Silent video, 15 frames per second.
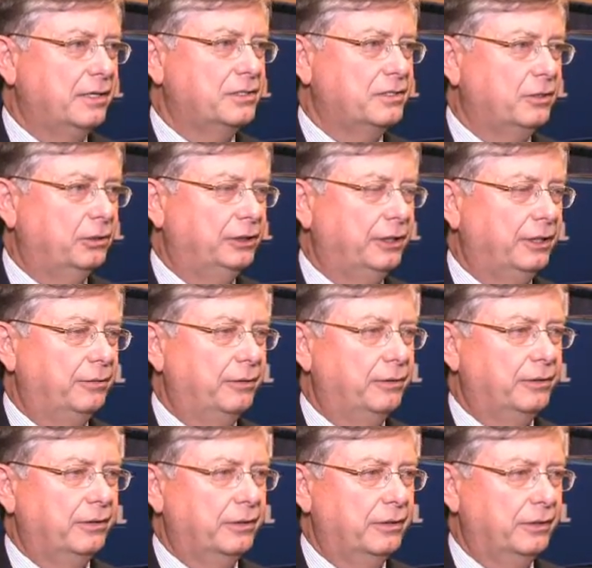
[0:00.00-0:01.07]
associated with
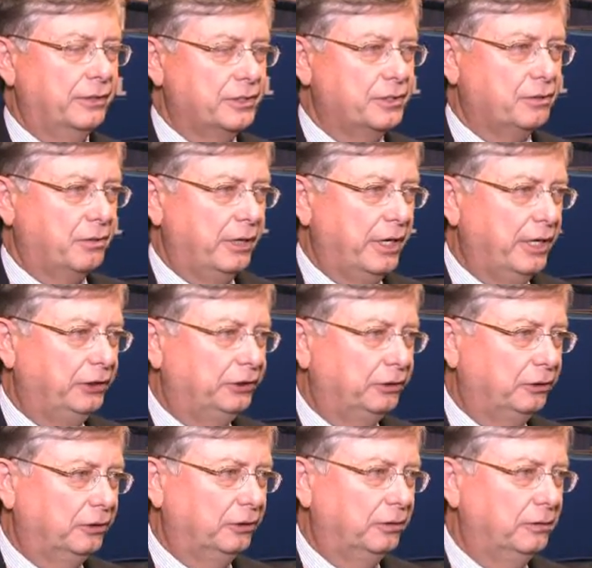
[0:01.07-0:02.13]
this
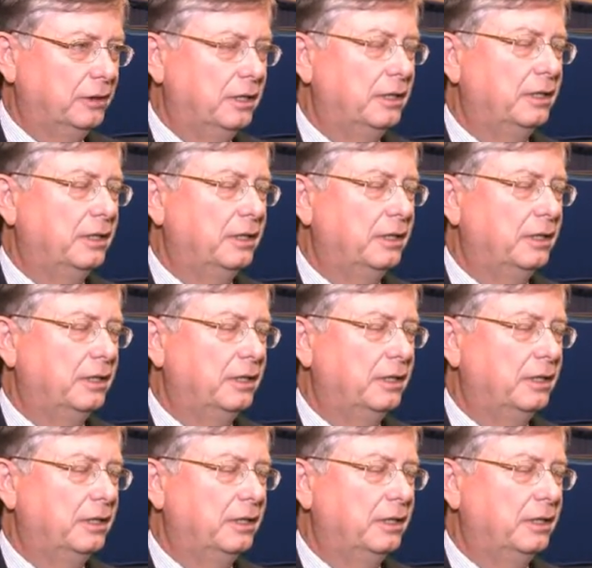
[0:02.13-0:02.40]
credential,